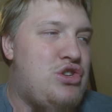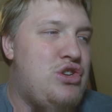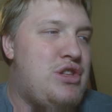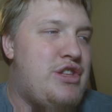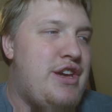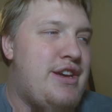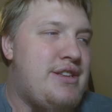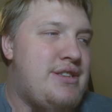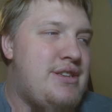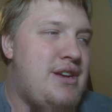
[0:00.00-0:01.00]
good
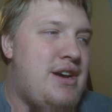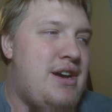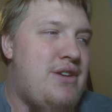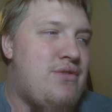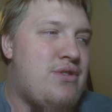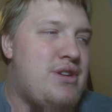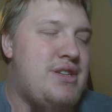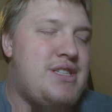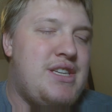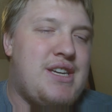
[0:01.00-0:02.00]
things in order to
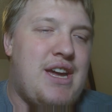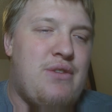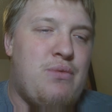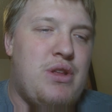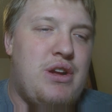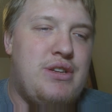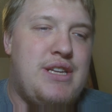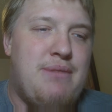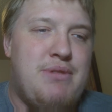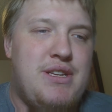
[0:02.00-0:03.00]
see kind of where their
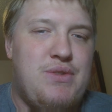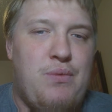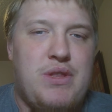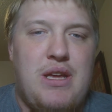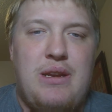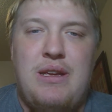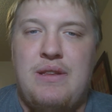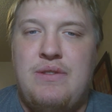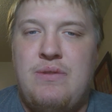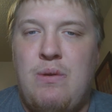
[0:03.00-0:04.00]
depth is and what they
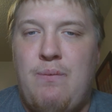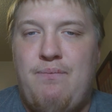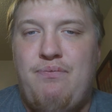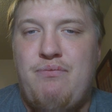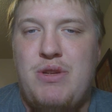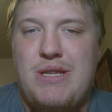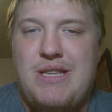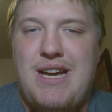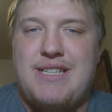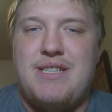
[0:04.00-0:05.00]
need. So, but the
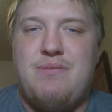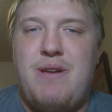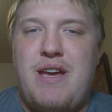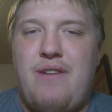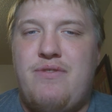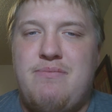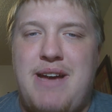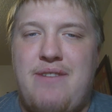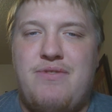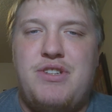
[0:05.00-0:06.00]
Texans, man, I feel
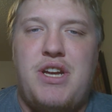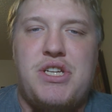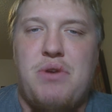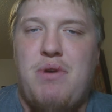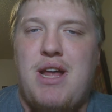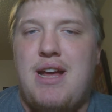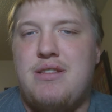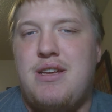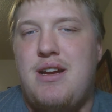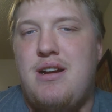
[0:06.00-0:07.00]
bad for J.J. Watt
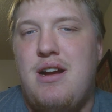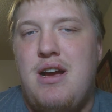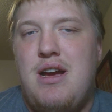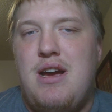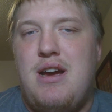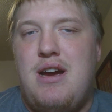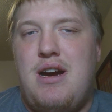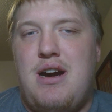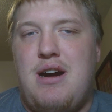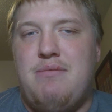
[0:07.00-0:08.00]
out there.
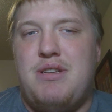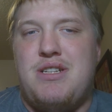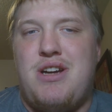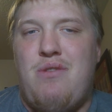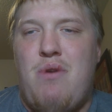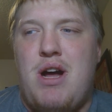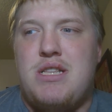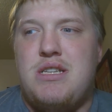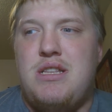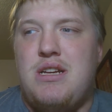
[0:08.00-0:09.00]
Deshaun
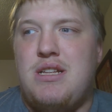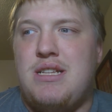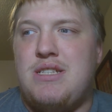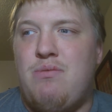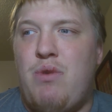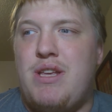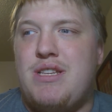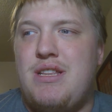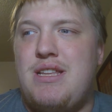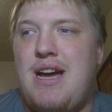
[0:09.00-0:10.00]
Watson, that's some
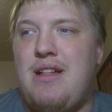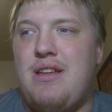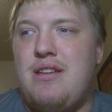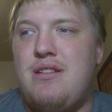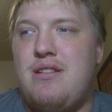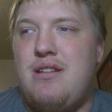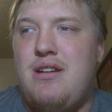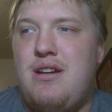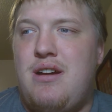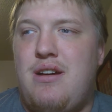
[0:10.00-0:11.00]
wasted talent
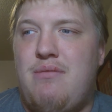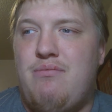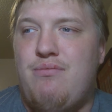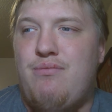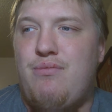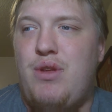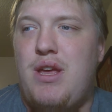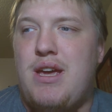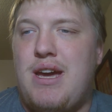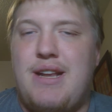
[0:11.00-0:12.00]
when
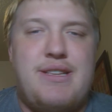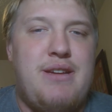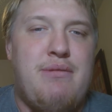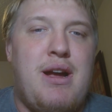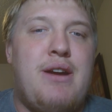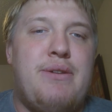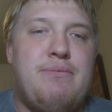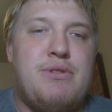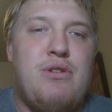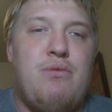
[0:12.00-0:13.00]
you ain't got a team around
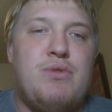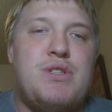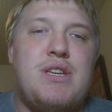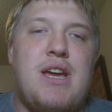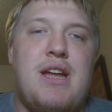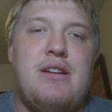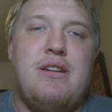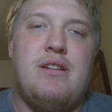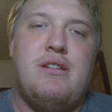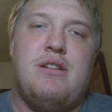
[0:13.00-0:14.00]
him. So we'll see kind
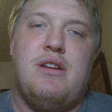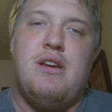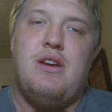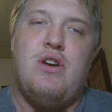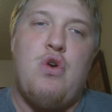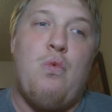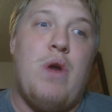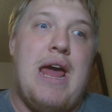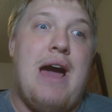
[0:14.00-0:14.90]
of what